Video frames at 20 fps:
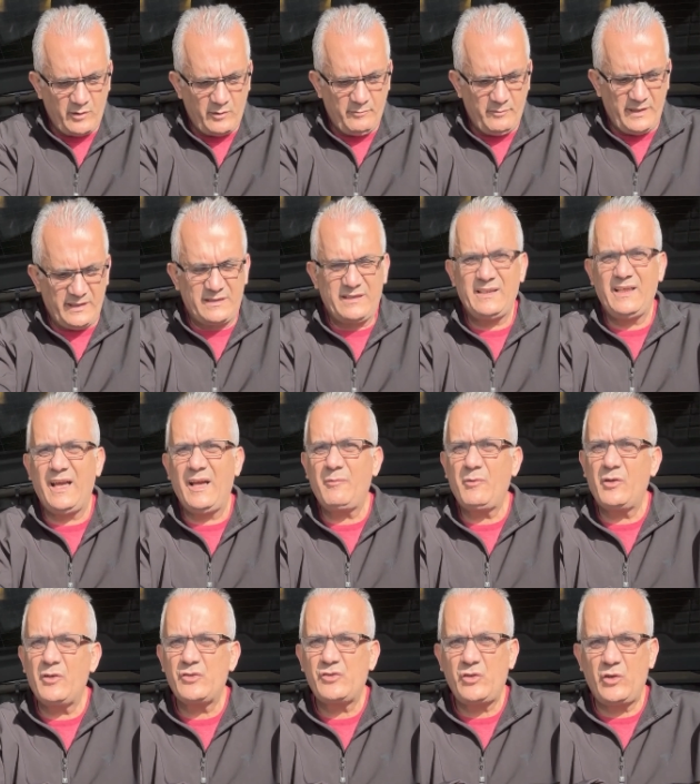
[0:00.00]
but I'm
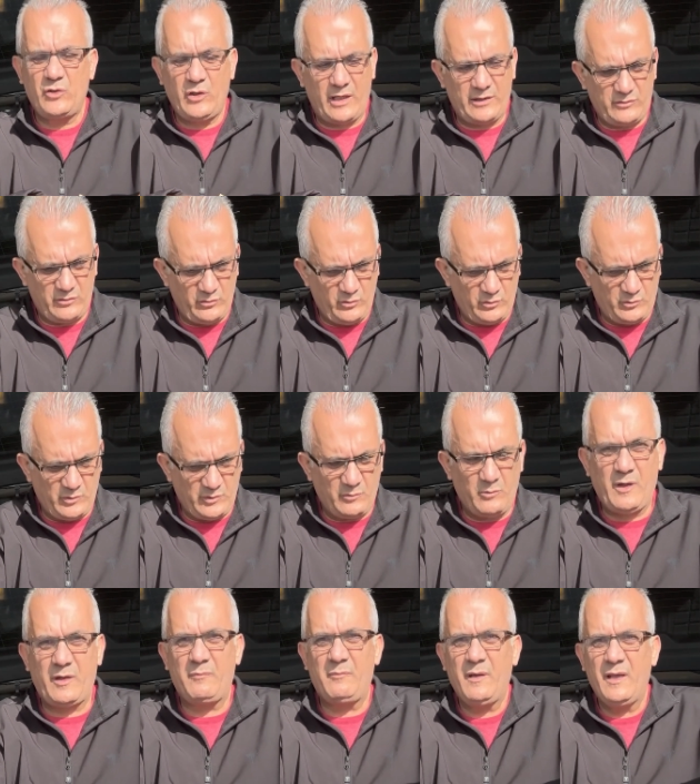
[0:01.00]
going to show you how to do it with
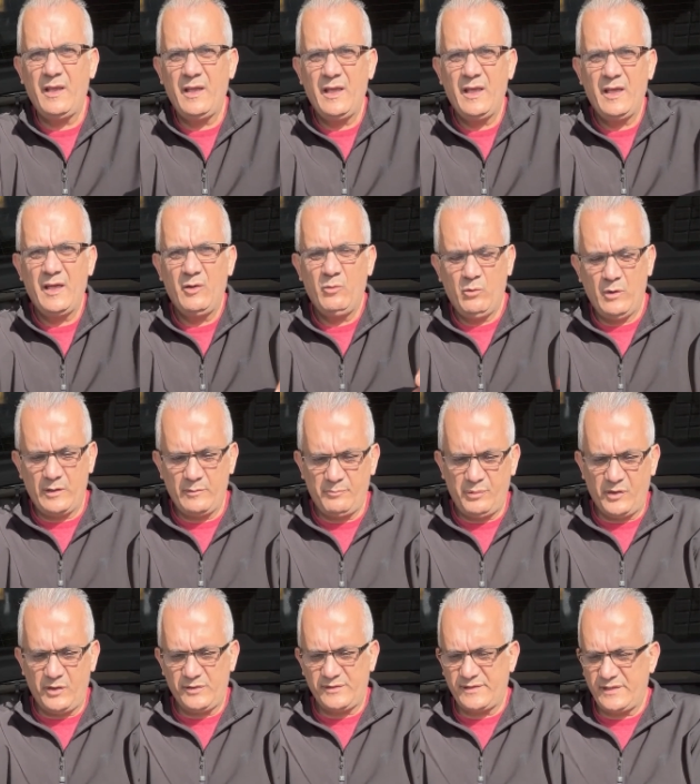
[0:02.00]
one
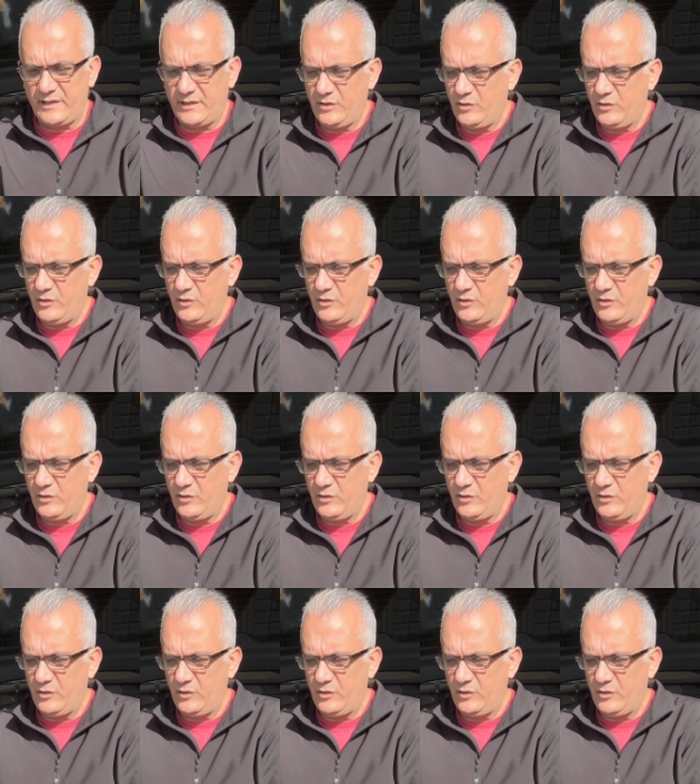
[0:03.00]
person.